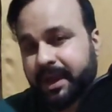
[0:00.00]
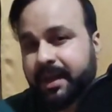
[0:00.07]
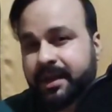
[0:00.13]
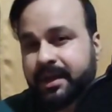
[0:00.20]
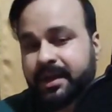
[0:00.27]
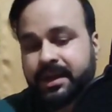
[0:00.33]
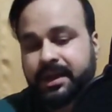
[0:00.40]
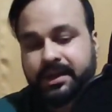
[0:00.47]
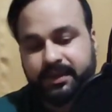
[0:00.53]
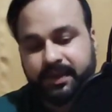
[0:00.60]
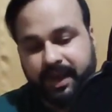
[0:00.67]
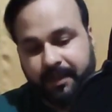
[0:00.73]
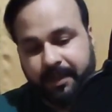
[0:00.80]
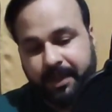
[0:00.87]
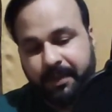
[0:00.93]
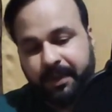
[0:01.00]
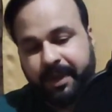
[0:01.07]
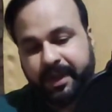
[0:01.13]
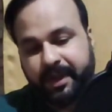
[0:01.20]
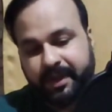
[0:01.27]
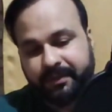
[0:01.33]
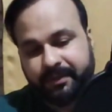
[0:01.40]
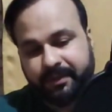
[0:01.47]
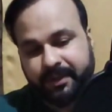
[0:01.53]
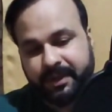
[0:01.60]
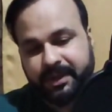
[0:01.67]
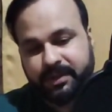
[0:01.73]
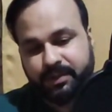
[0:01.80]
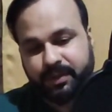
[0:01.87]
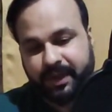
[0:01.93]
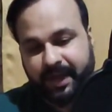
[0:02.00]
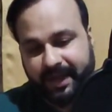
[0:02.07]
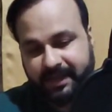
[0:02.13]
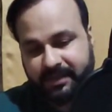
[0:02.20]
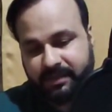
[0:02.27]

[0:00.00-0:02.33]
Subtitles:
So I'll be doing for this one as well.